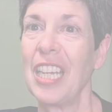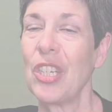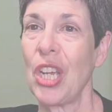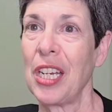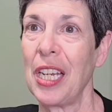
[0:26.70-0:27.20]

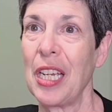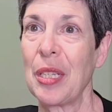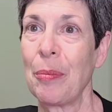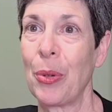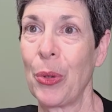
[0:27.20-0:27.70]
agenda is
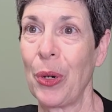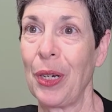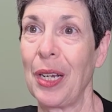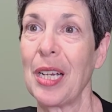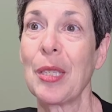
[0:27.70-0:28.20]
important,
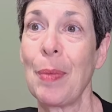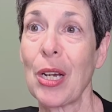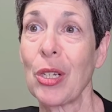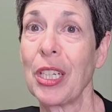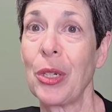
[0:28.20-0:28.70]

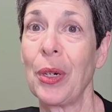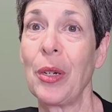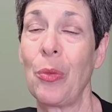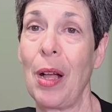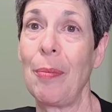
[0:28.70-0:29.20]
especially during a
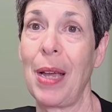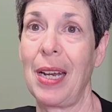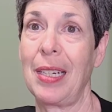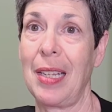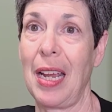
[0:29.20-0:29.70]
well-ped
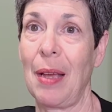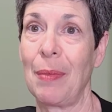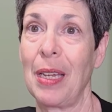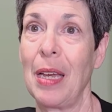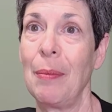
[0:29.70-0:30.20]

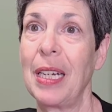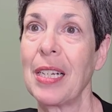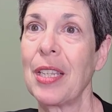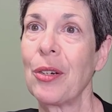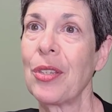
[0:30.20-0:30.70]
exam, because
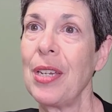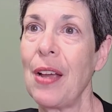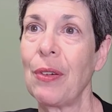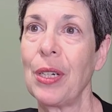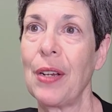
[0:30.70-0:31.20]
there's
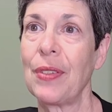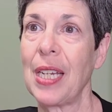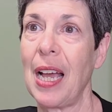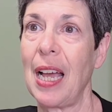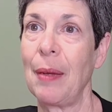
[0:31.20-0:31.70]
never enough
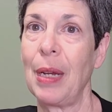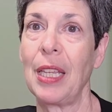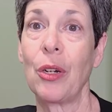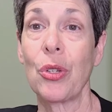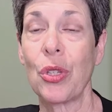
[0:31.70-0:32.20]
time and there
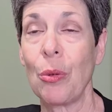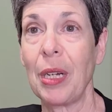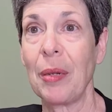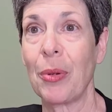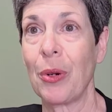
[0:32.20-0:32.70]
are so many
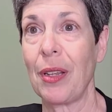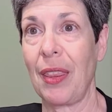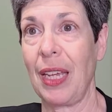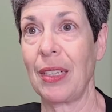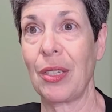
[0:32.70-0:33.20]
important
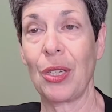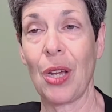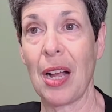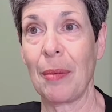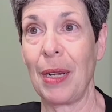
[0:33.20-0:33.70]
things to
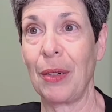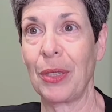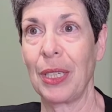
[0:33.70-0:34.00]
talk about.